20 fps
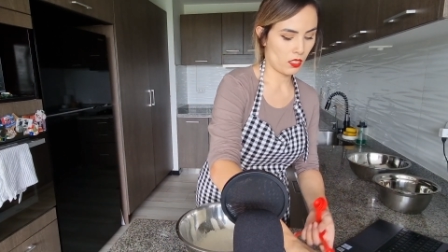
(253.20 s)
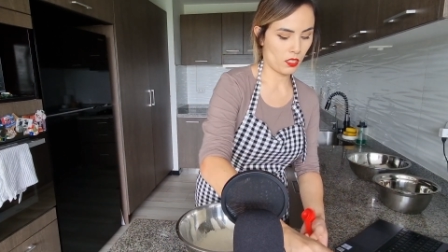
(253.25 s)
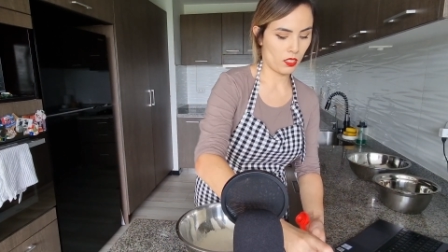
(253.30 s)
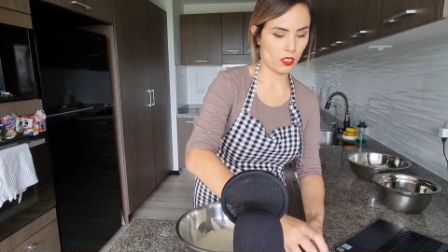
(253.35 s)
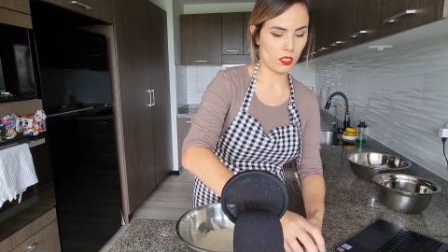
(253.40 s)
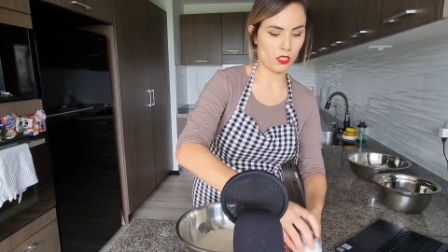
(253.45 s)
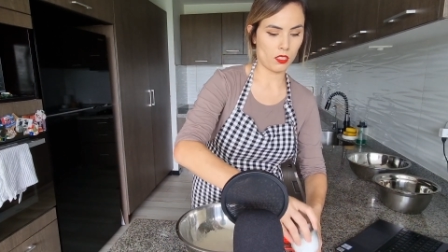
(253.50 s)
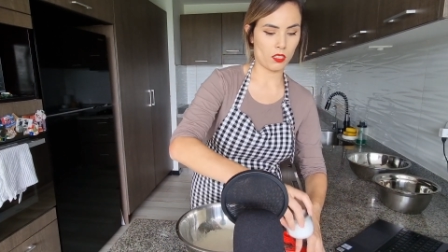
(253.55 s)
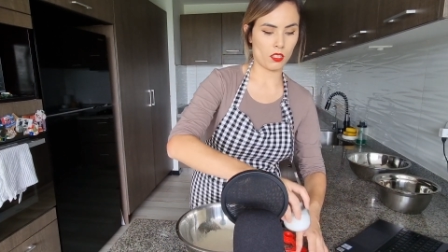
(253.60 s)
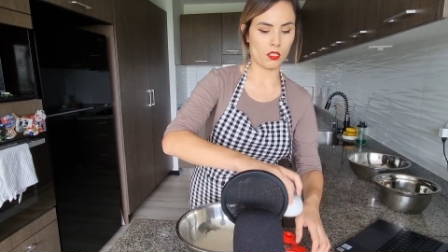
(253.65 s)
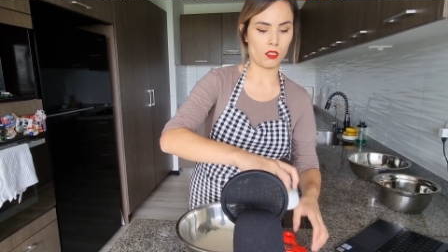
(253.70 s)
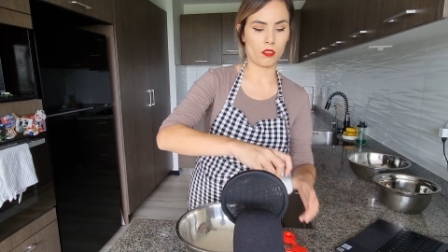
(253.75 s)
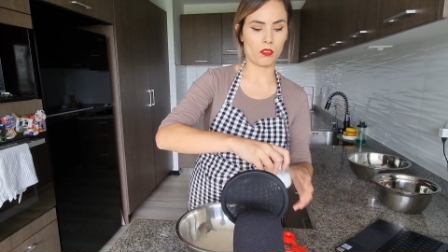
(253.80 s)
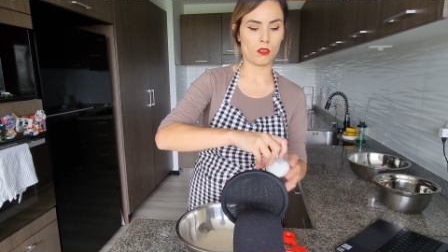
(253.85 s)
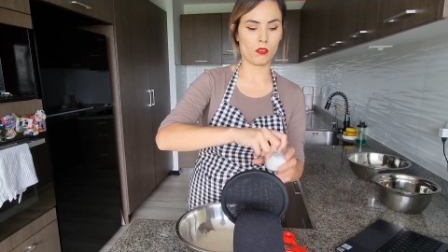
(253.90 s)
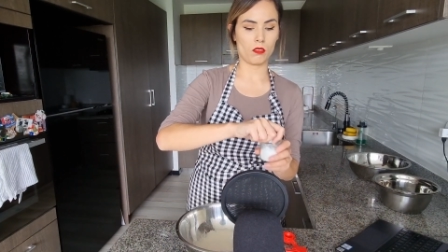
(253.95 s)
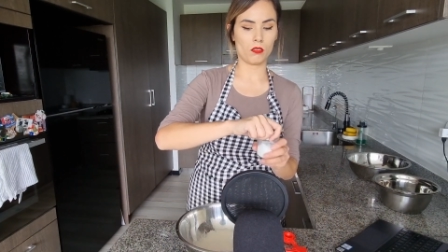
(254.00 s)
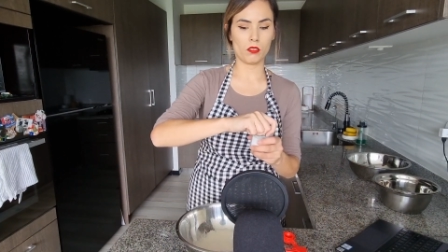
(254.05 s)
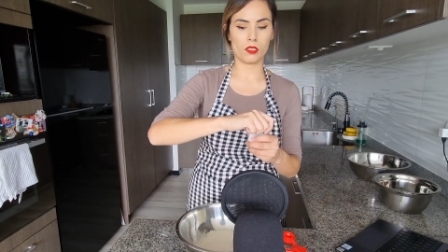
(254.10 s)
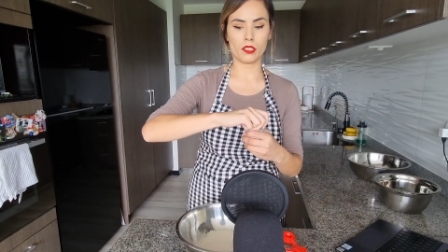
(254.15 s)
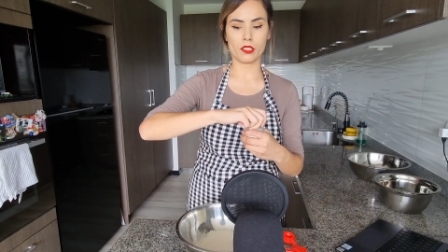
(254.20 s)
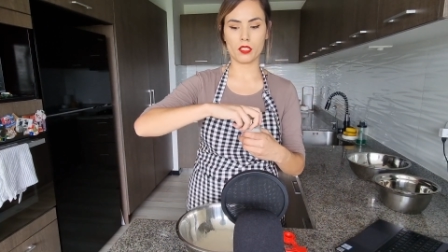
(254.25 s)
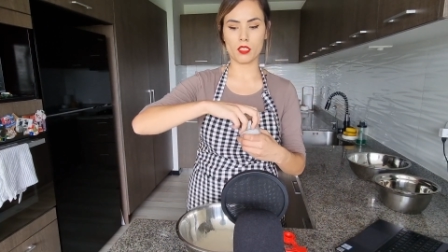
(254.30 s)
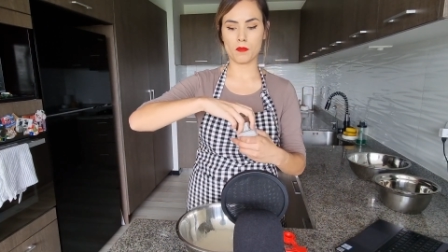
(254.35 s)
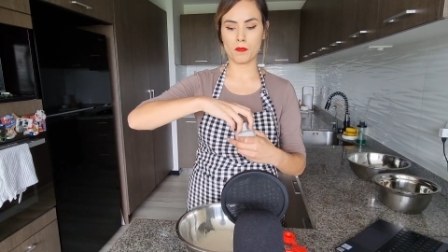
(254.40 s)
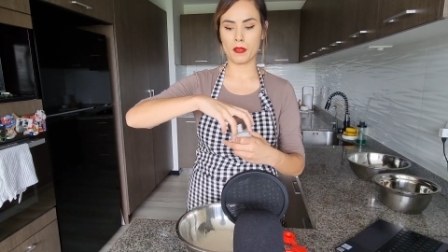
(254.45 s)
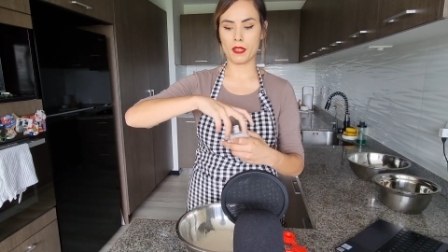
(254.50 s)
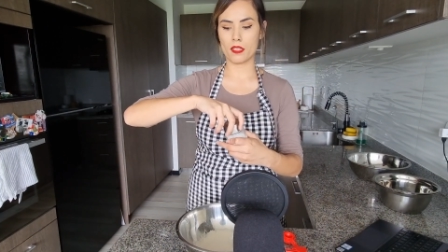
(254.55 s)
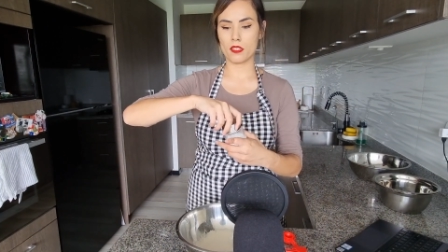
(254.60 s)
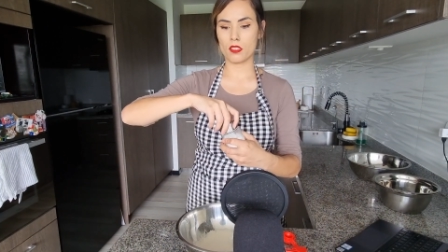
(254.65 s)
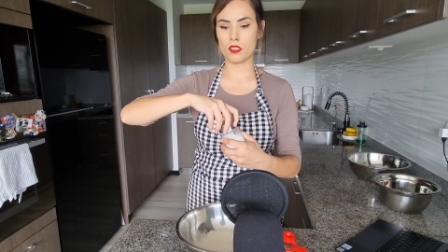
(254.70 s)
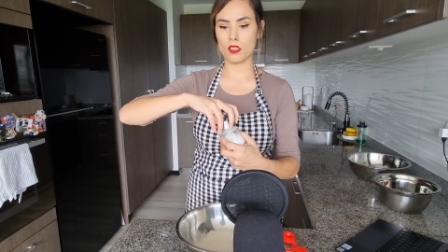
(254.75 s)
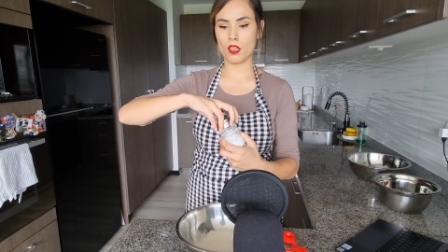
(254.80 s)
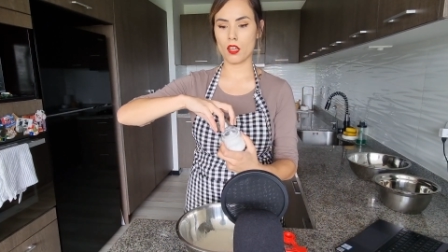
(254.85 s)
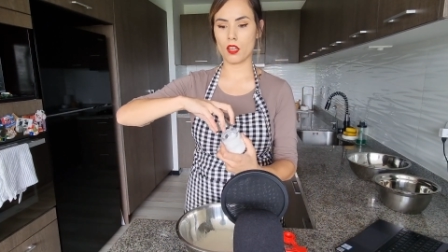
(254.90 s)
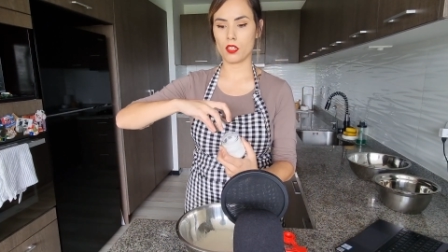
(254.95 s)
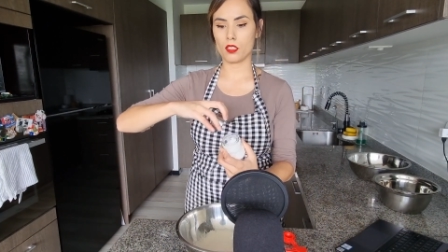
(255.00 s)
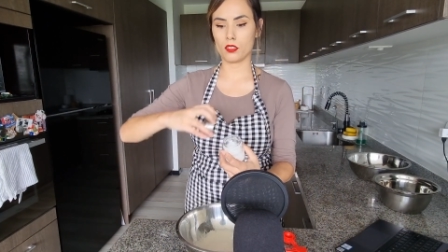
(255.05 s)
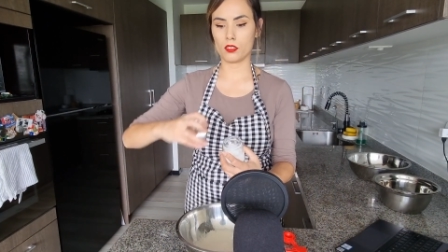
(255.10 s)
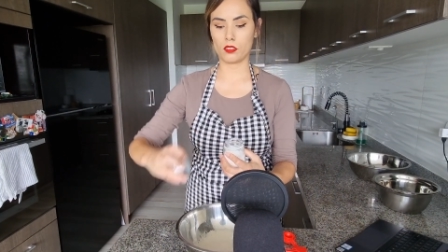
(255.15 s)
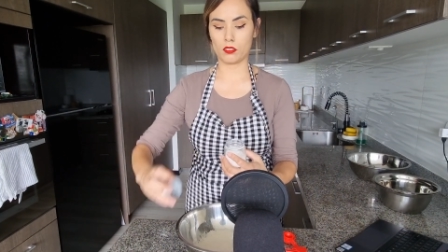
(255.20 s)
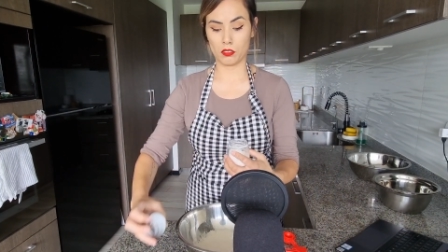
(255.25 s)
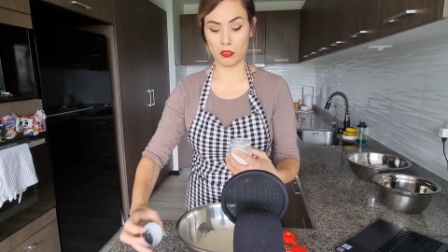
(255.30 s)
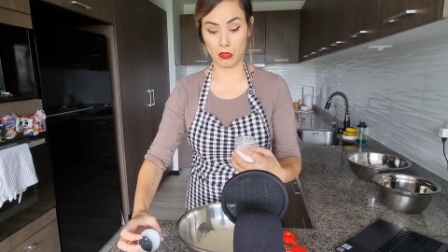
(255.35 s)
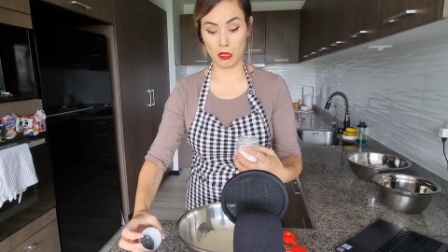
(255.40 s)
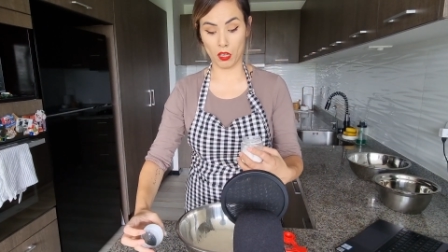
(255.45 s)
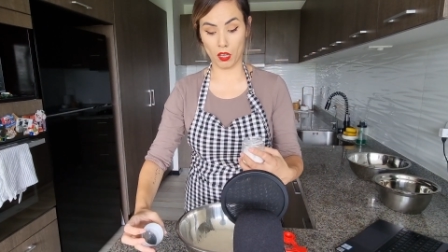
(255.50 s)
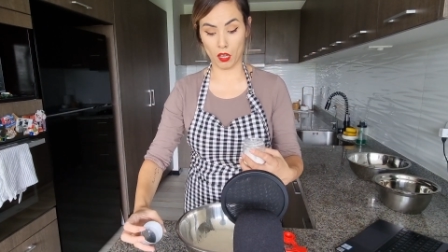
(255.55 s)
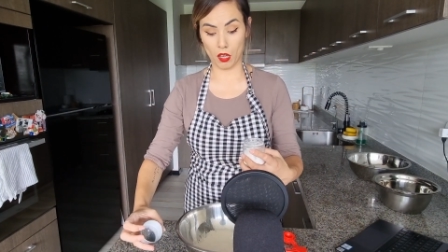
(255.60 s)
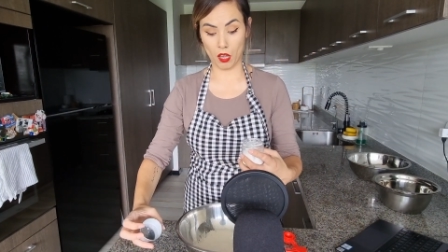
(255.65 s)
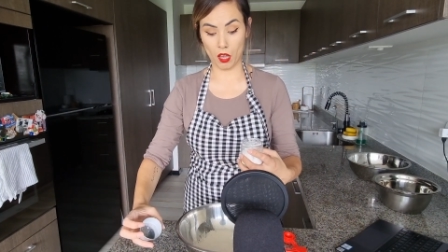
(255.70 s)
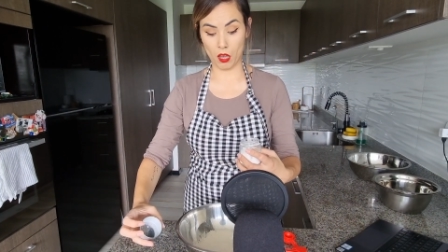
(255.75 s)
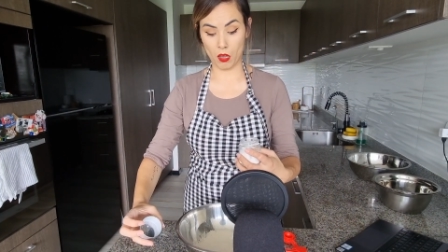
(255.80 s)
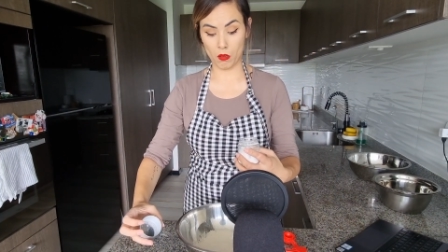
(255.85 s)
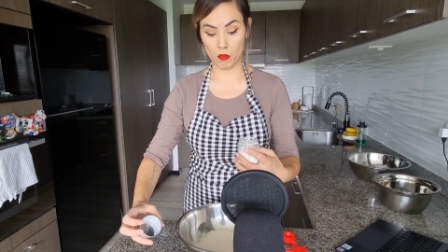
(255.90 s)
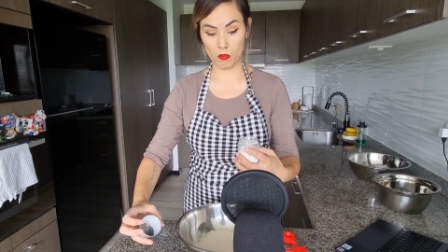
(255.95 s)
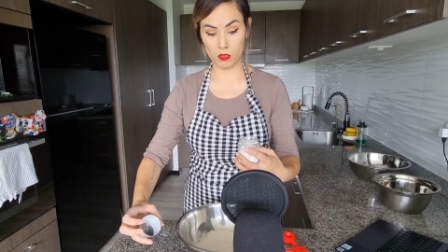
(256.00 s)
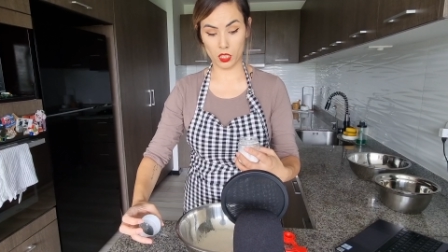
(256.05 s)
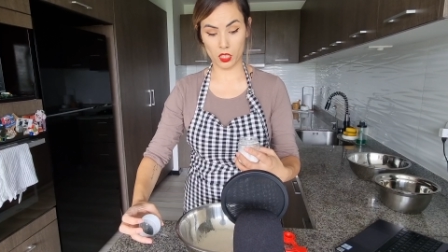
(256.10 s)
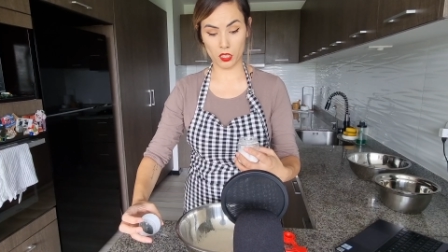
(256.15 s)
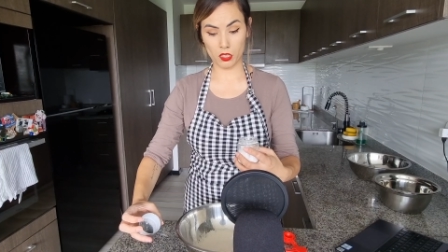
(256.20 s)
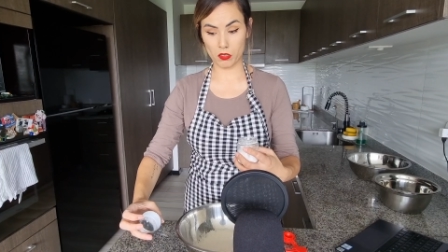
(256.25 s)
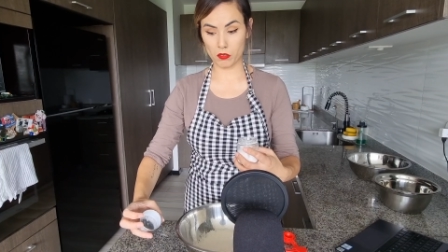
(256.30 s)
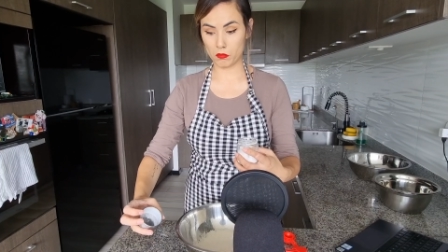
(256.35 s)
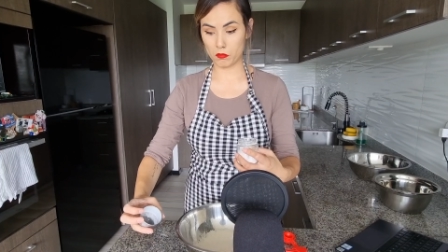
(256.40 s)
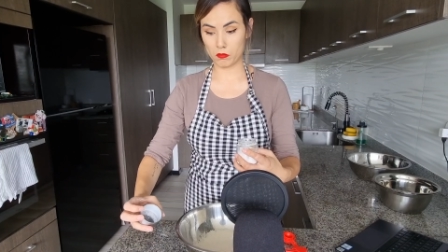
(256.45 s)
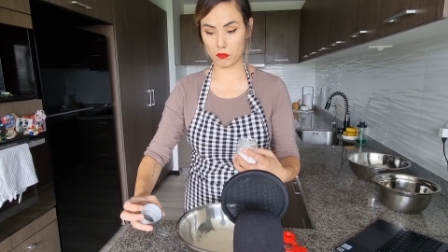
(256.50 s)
So here's my salt. Oh dear.